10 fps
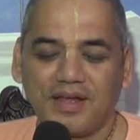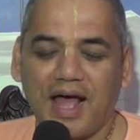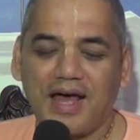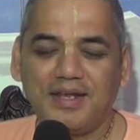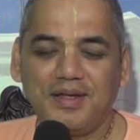
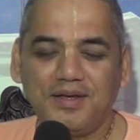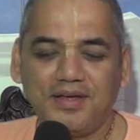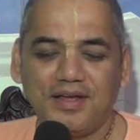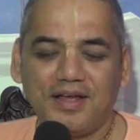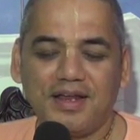and he
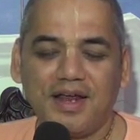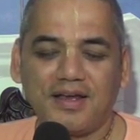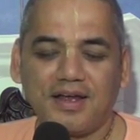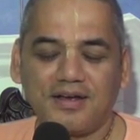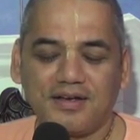
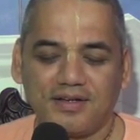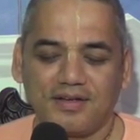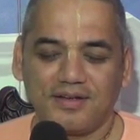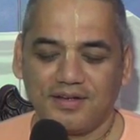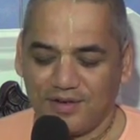created
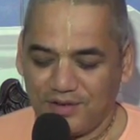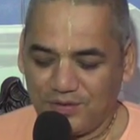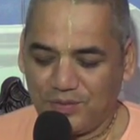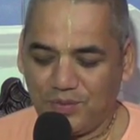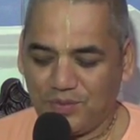
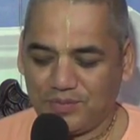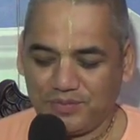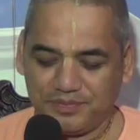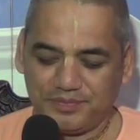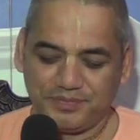2
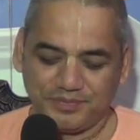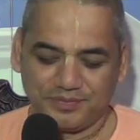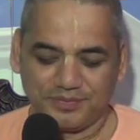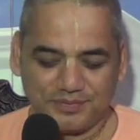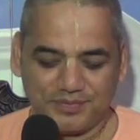
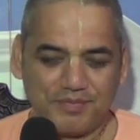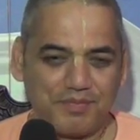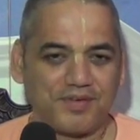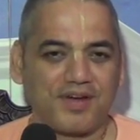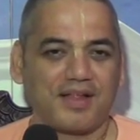
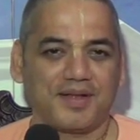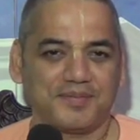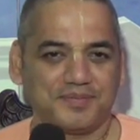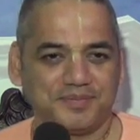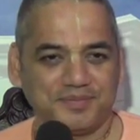
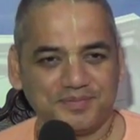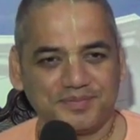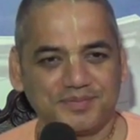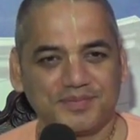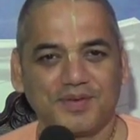prasada.
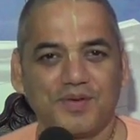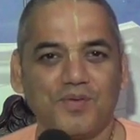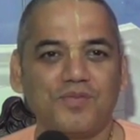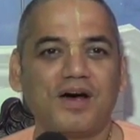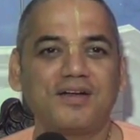
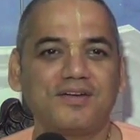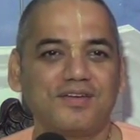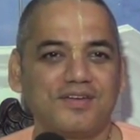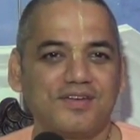One